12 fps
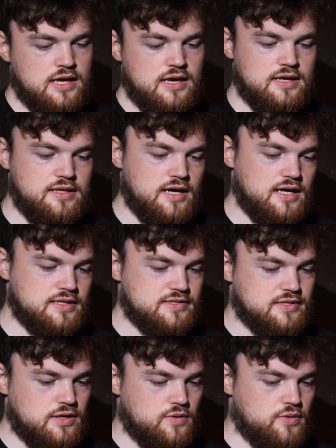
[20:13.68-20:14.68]

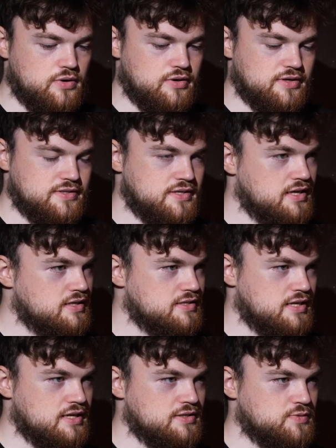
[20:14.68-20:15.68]
enhance our
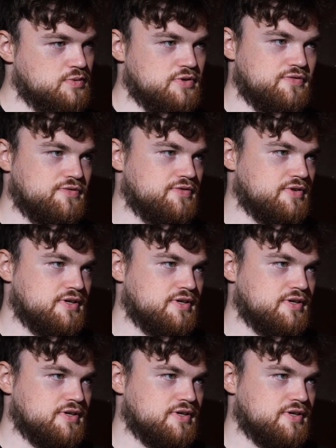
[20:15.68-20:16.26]
CSS with